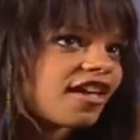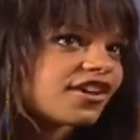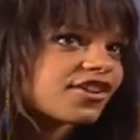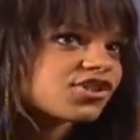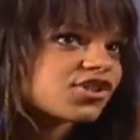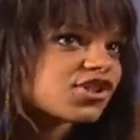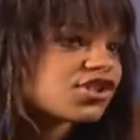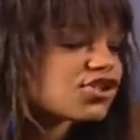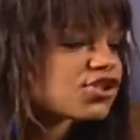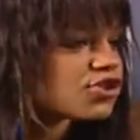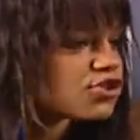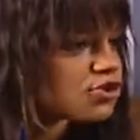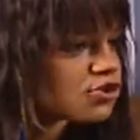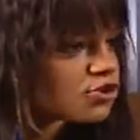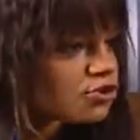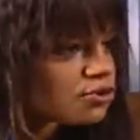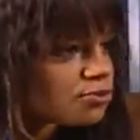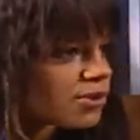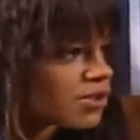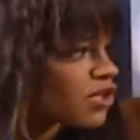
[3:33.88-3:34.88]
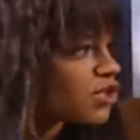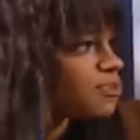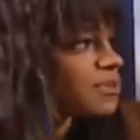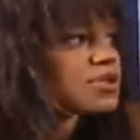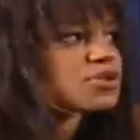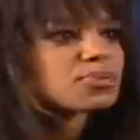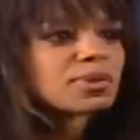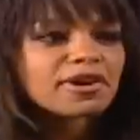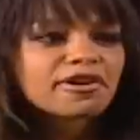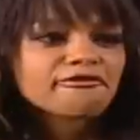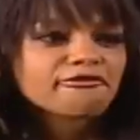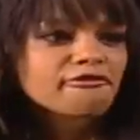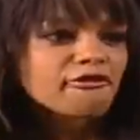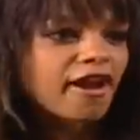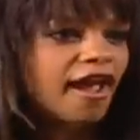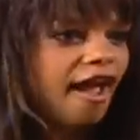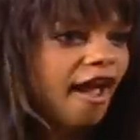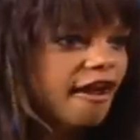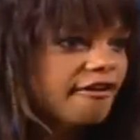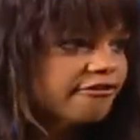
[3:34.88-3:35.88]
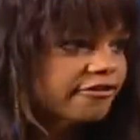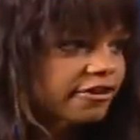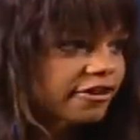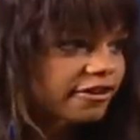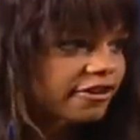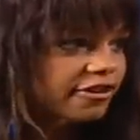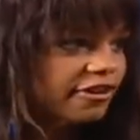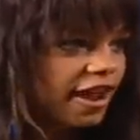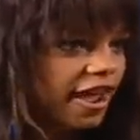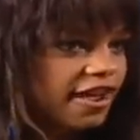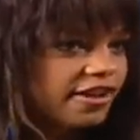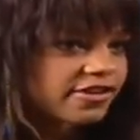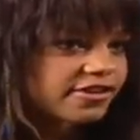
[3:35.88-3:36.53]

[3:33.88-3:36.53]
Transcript: she's new, but she's been doing it forever, yeah.